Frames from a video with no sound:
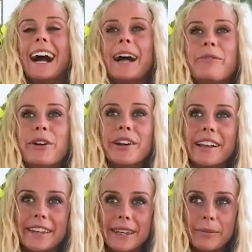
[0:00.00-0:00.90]
I'm very
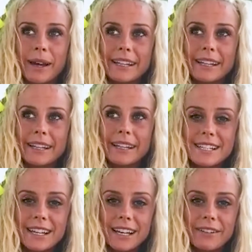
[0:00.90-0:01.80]
lucky. My dad is
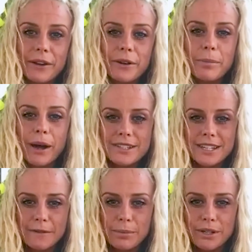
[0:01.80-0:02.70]
a very
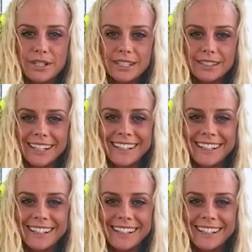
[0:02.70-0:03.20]
positive person.